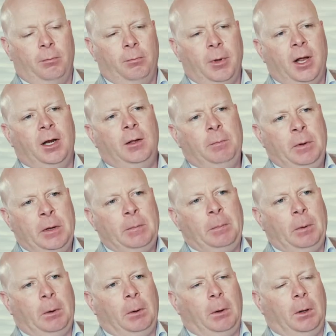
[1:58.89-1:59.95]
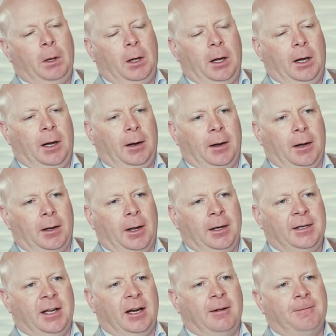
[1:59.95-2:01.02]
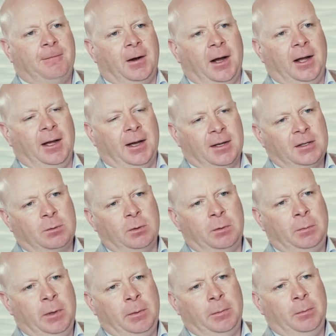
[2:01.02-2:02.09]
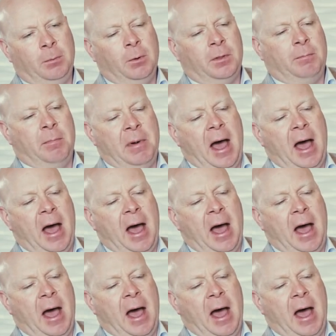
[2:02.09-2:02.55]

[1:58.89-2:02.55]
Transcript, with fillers: Many people identify us with people with